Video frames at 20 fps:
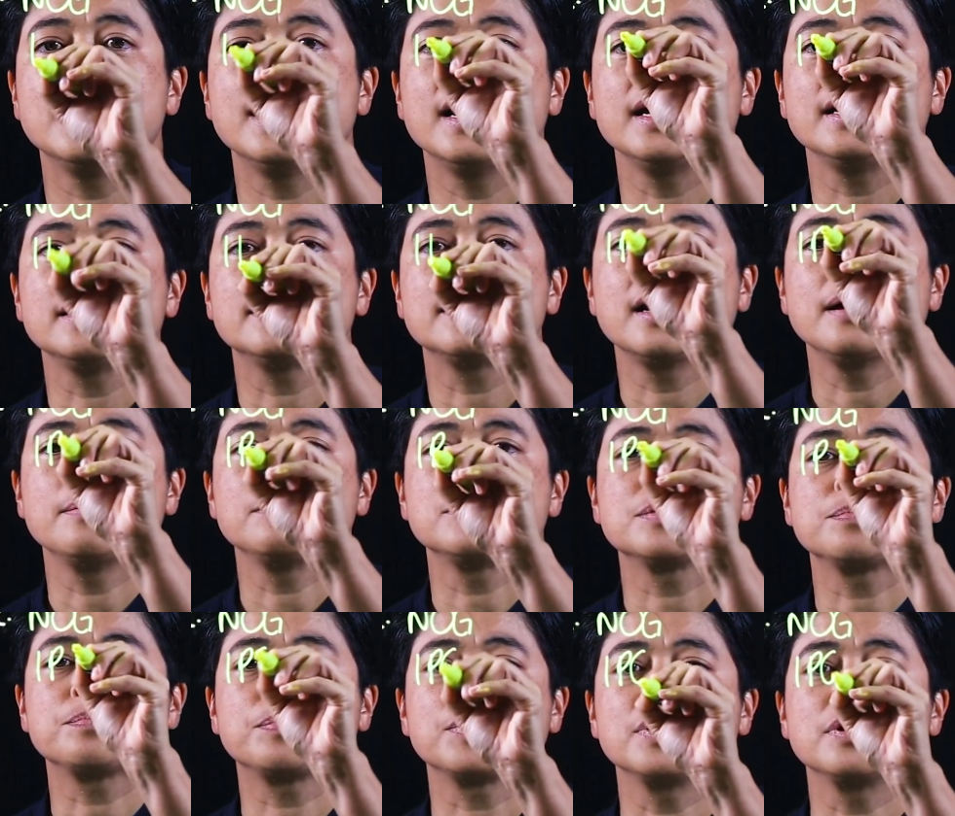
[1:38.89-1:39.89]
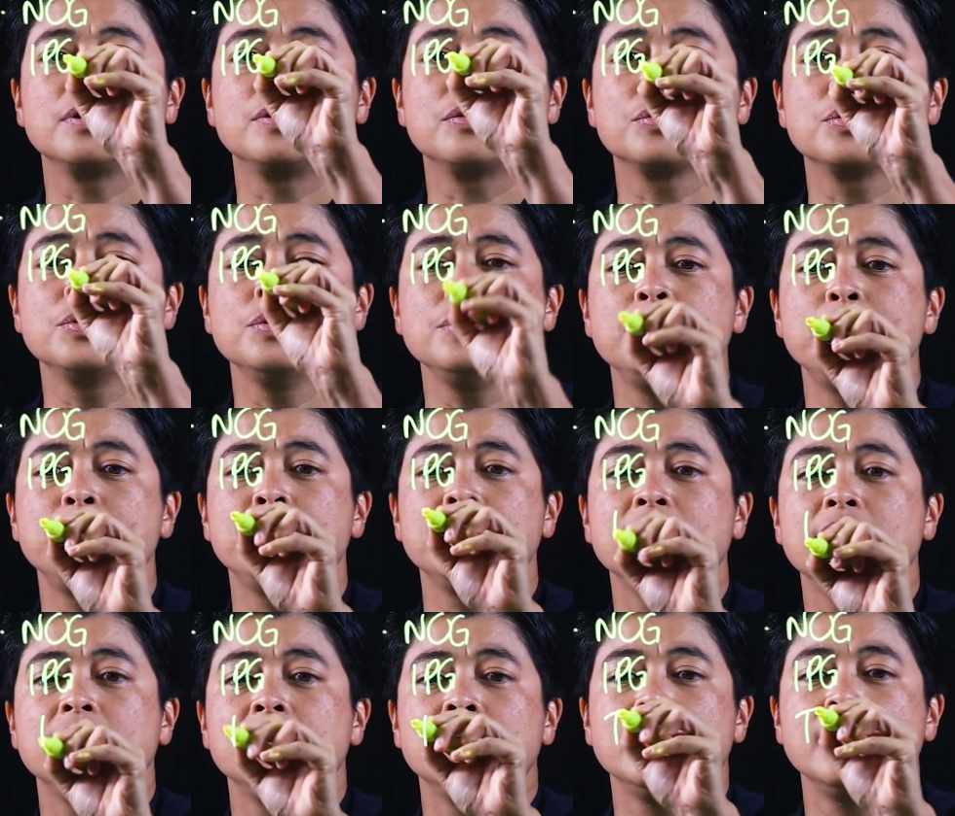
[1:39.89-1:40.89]
items per group,
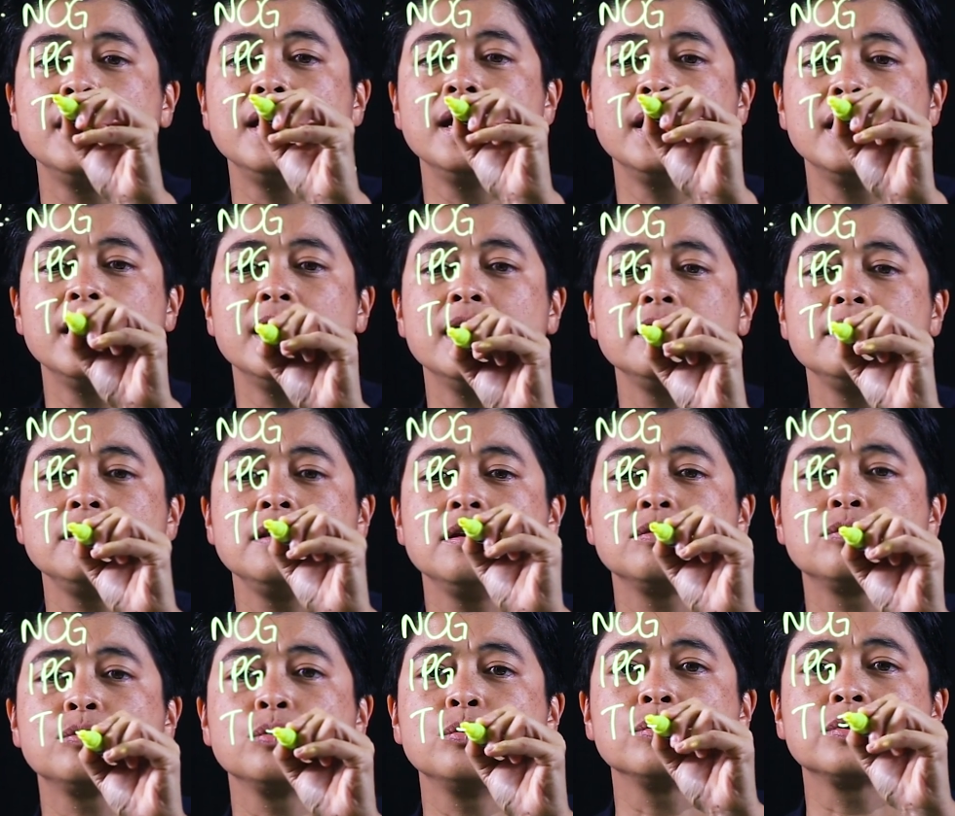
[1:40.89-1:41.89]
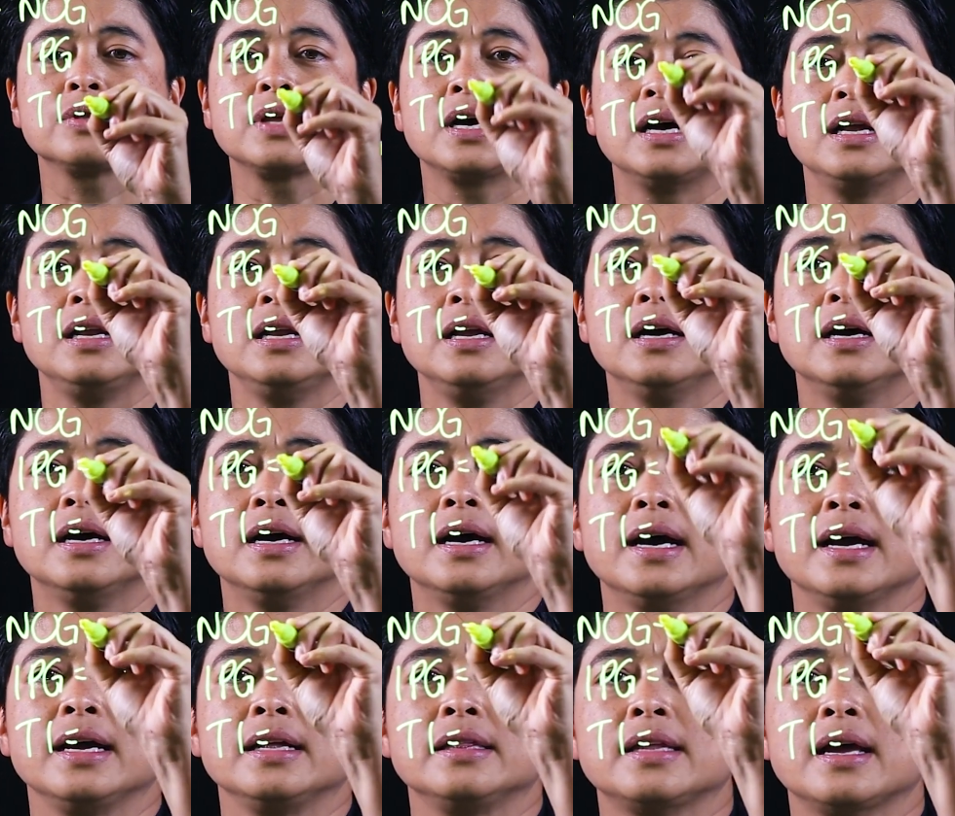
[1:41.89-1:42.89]
and total
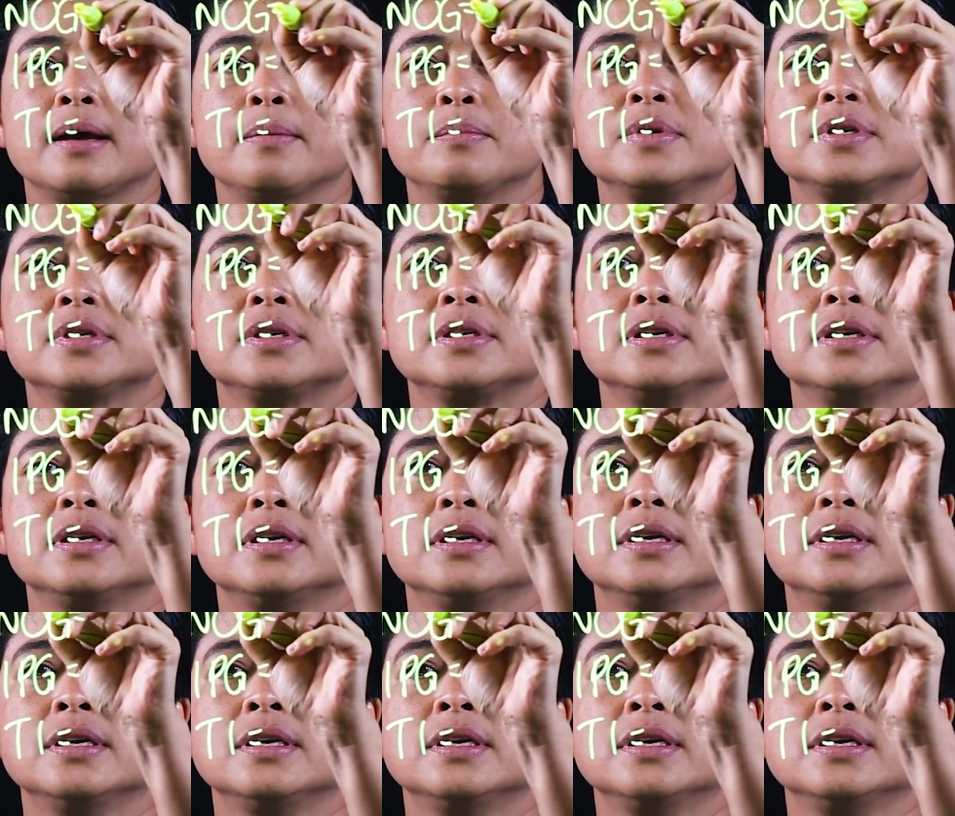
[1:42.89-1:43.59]
items.